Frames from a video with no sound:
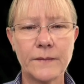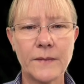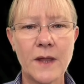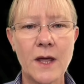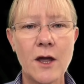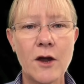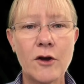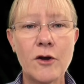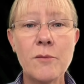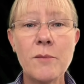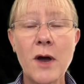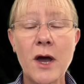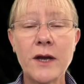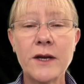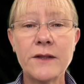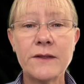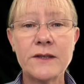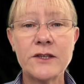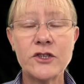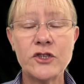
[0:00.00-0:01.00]
Reminder, the
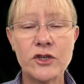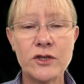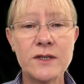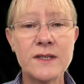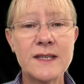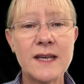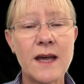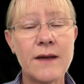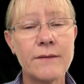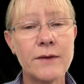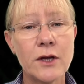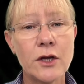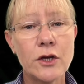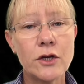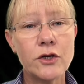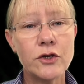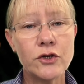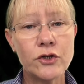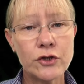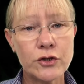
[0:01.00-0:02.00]
students have
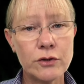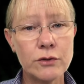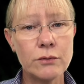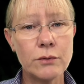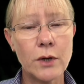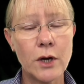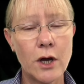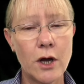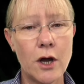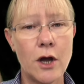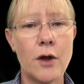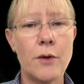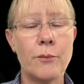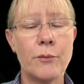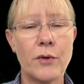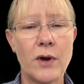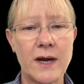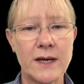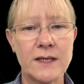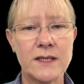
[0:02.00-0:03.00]
2 home
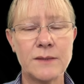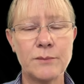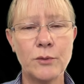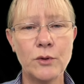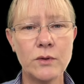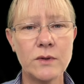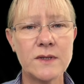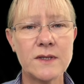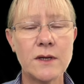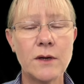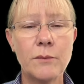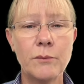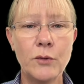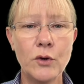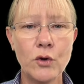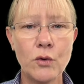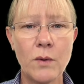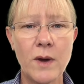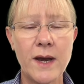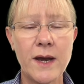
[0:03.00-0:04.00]
practice books, book
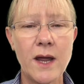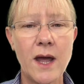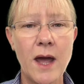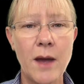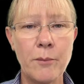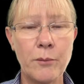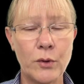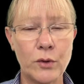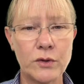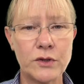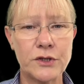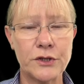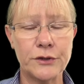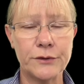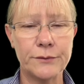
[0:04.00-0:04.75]
1 and book 2.